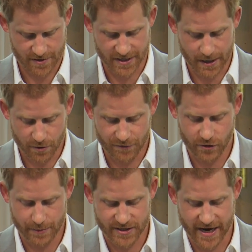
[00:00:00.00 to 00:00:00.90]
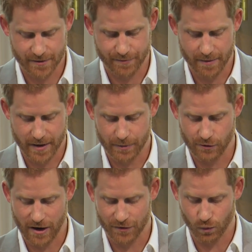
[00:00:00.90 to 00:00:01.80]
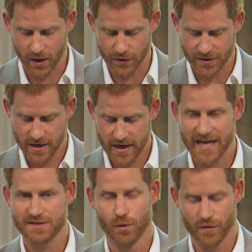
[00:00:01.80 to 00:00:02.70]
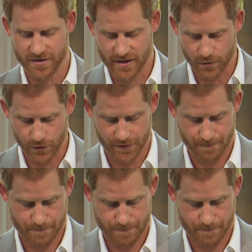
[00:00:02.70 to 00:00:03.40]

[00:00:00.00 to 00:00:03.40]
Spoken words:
the number of trips taken by people around the world has more than doubled.